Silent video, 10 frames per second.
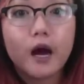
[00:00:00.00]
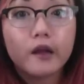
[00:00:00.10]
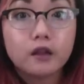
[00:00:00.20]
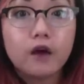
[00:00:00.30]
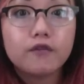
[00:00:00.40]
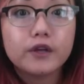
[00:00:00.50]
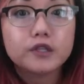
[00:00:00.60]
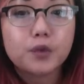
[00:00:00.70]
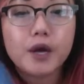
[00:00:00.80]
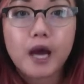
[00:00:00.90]
I love
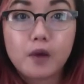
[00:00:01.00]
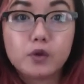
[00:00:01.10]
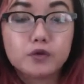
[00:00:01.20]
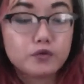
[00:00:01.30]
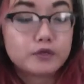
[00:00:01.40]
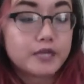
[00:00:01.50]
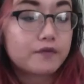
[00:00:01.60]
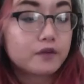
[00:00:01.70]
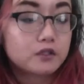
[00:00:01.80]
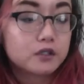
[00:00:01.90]
this one. I would
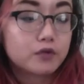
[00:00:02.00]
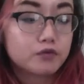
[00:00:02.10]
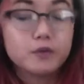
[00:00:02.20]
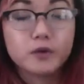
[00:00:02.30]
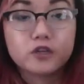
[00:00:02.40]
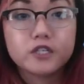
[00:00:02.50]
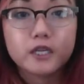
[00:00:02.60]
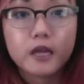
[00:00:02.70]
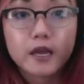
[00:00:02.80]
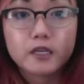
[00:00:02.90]
definitely repurchase
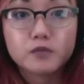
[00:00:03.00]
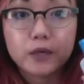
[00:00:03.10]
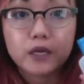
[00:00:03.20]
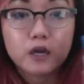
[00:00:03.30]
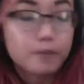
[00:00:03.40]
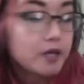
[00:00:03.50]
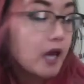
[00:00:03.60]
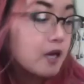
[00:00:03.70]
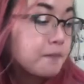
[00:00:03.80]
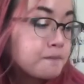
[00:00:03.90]
it and pick it up
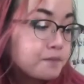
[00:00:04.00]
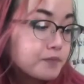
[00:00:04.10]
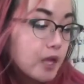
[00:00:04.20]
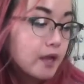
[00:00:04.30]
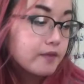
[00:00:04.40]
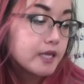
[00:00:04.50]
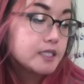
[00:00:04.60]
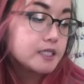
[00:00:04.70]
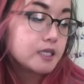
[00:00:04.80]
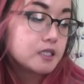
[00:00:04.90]
again.
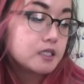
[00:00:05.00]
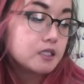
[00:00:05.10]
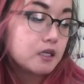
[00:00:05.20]
This is